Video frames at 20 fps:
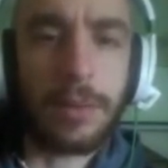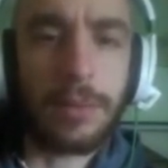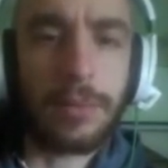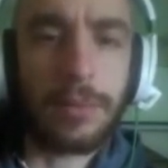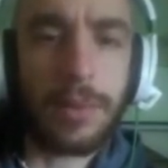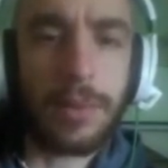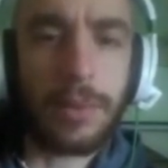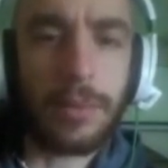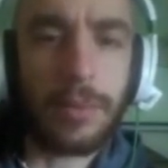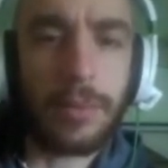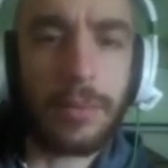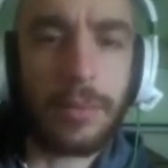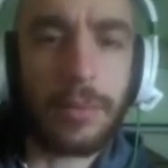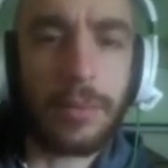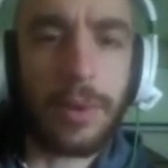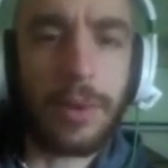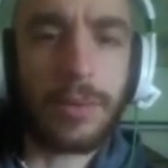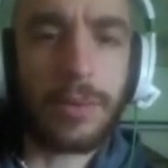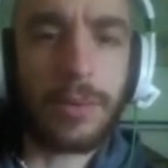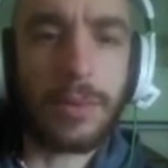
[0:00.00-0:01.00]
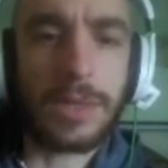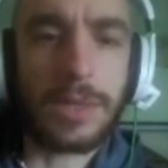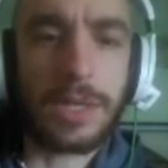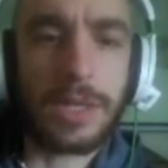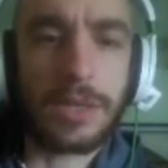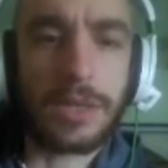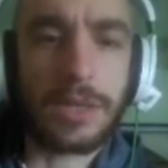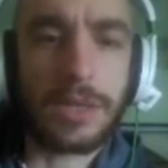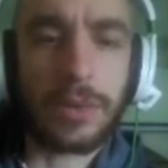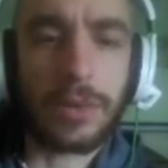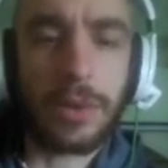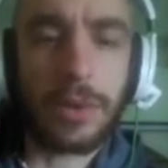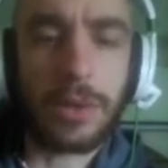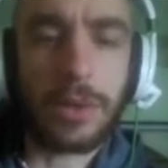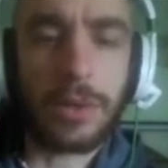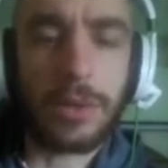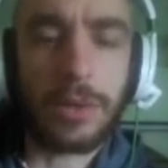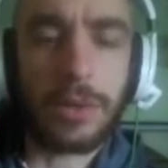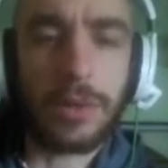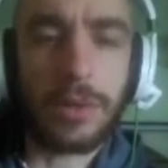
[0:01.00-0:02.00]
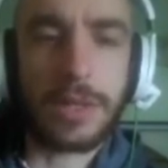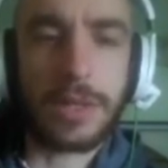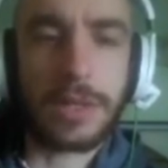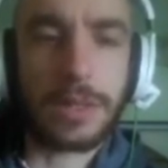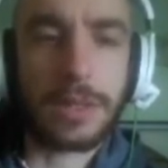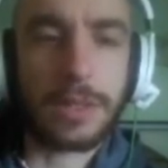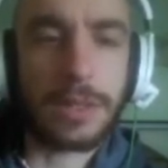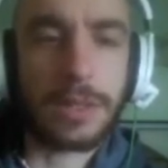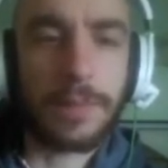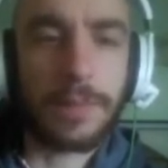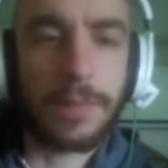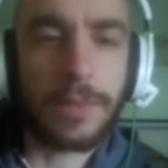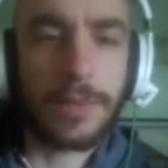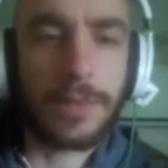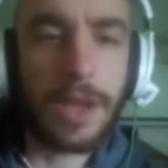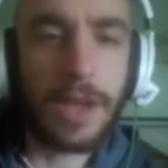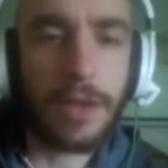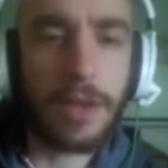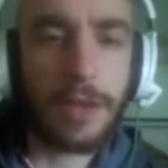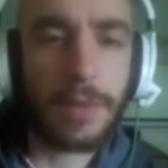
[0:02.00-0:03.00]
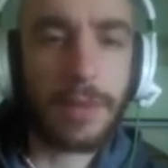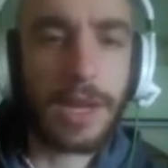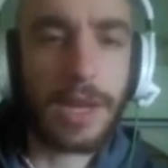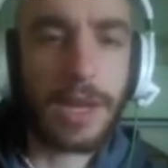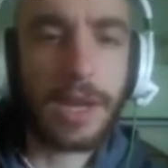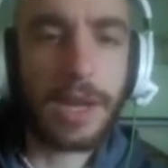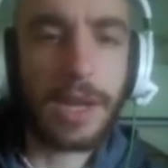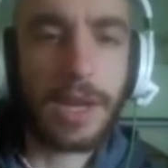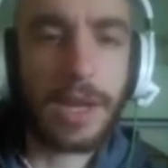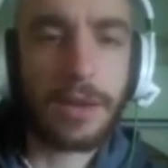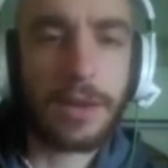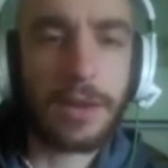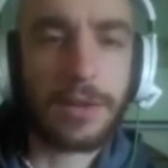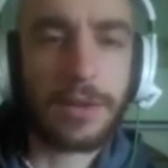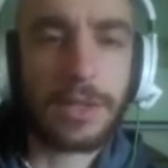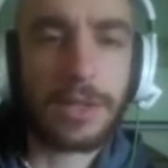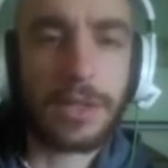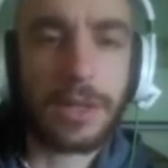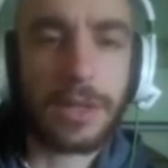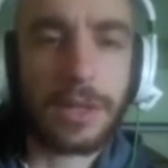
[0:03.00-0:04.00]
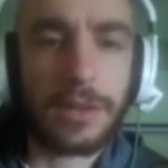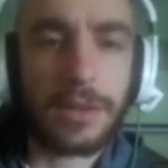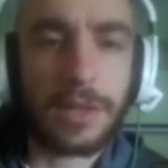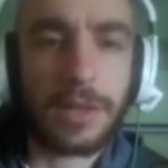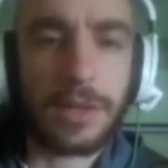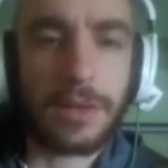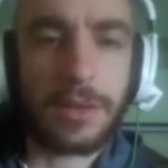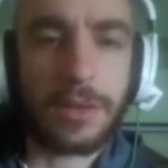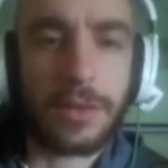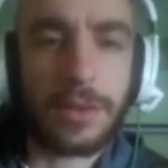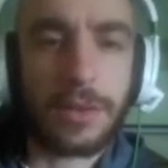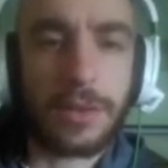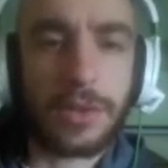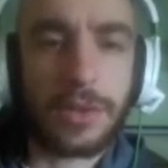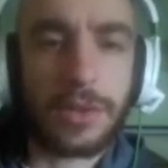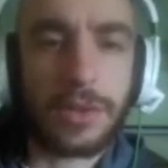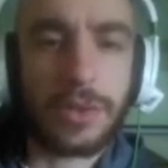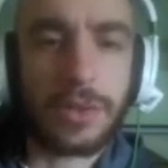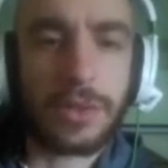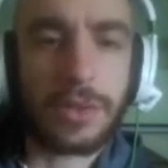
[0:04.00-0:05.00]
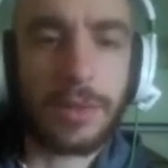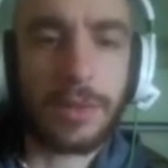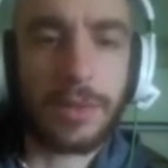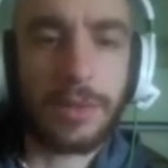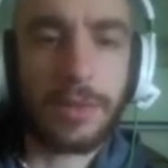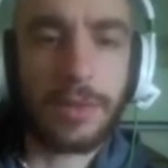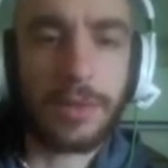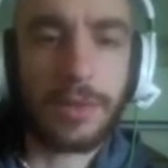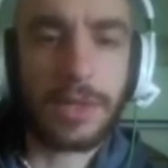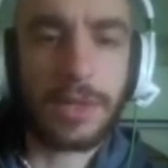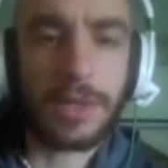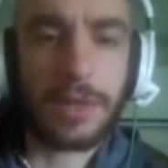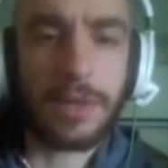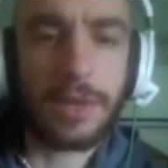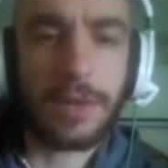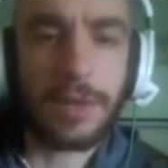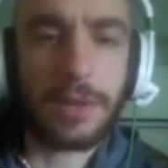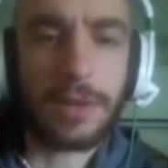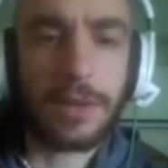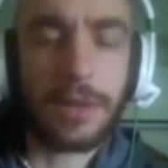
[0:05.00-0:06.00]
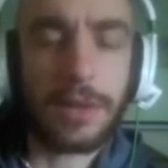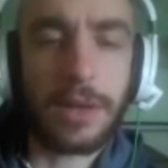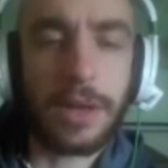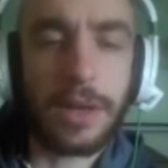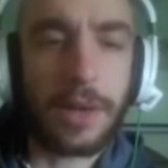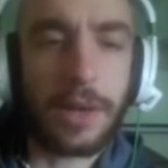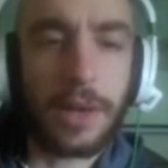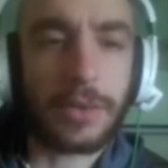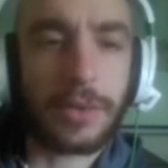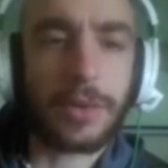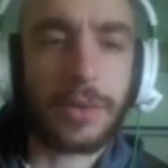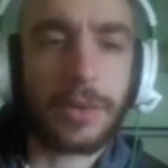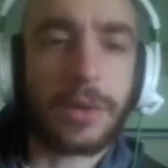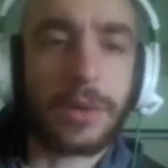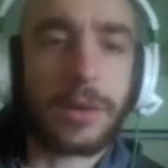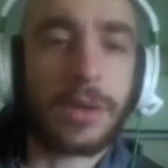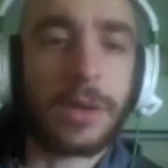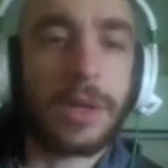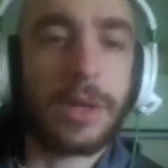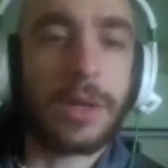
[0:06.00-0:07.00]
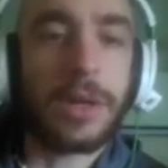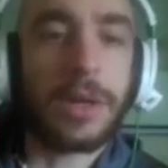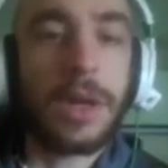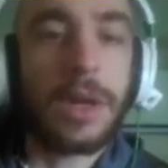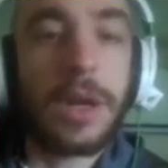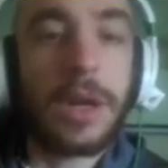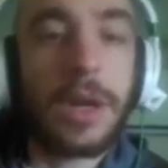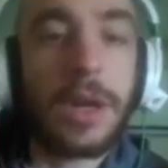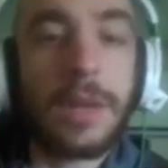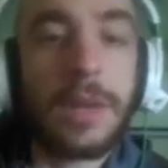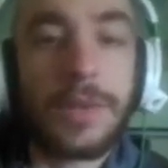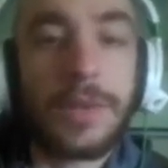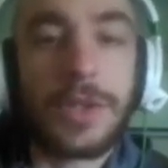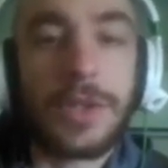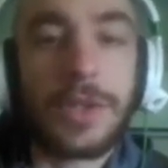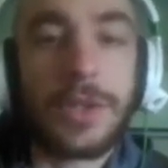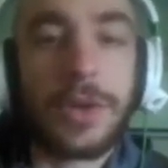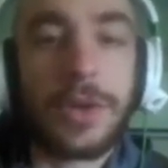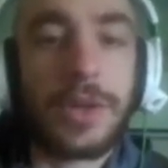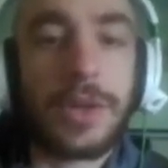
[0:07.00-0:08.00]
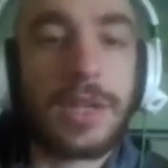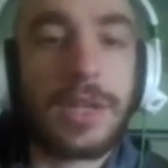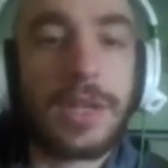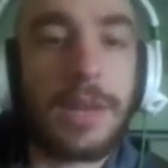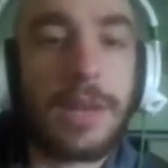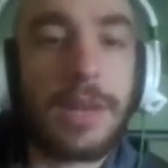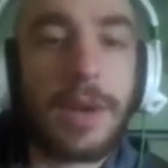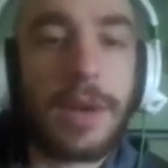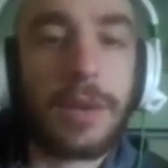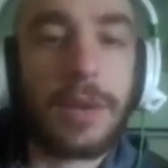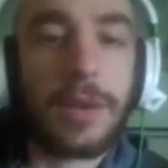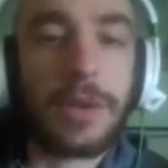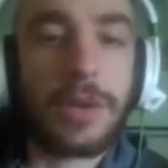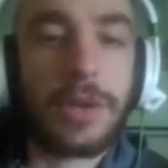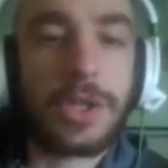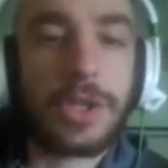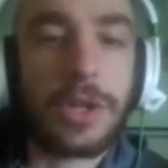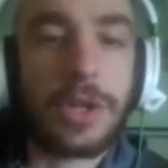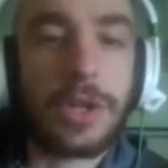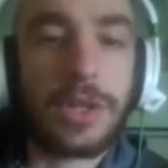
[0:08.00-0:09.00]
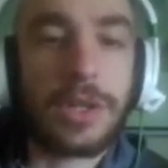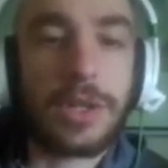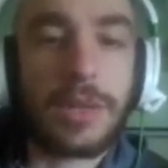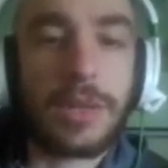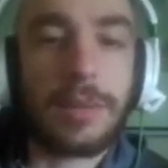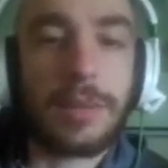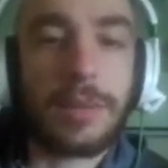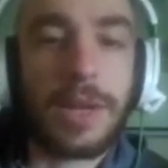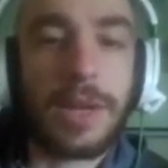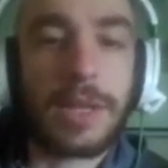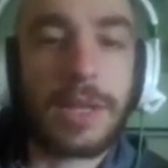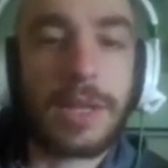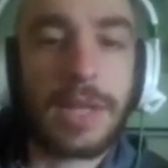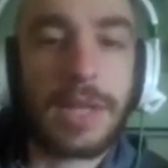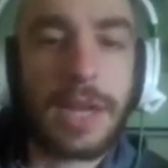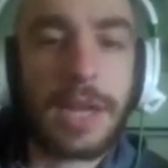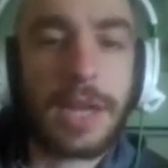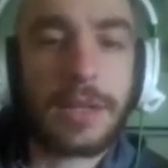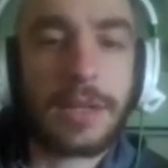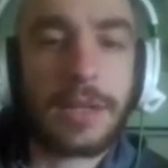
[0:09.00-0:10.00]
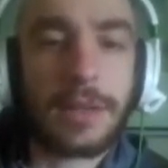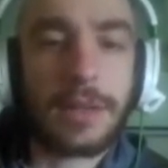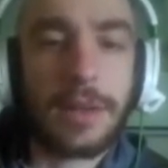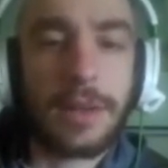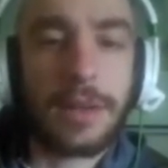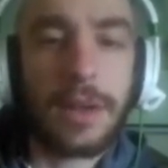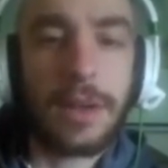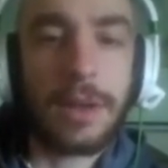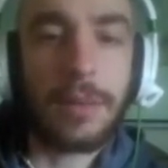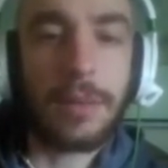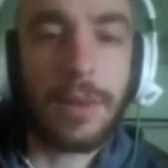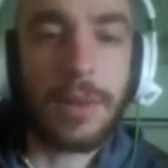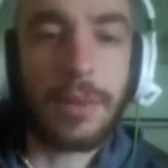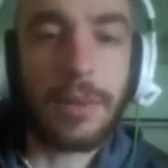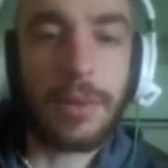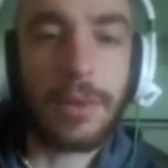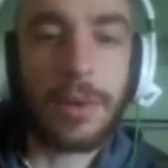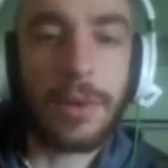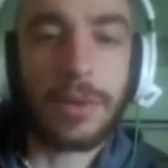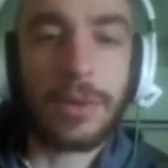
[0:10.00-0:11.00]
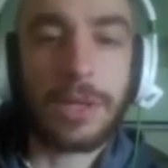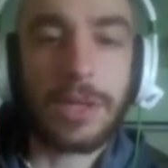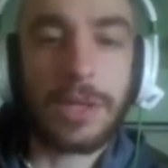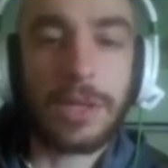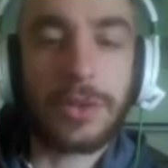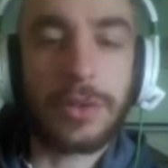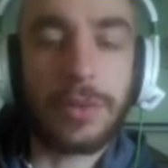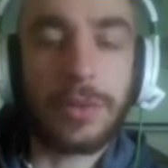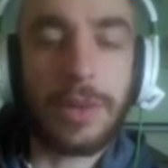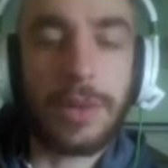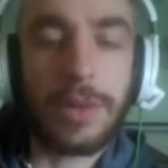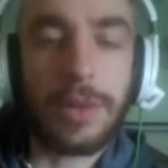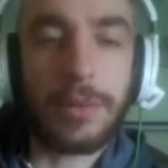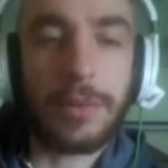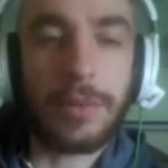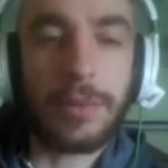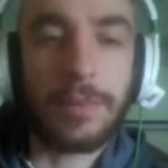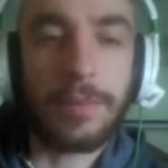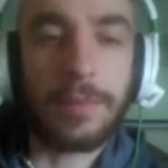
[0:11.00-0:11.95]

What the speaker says: But what was his role in all this? After making it out of those tunnels, I thought those stewards might feel safer. I was wrong. The security tape I had watched showed someone being attacked by what looked like 2 people.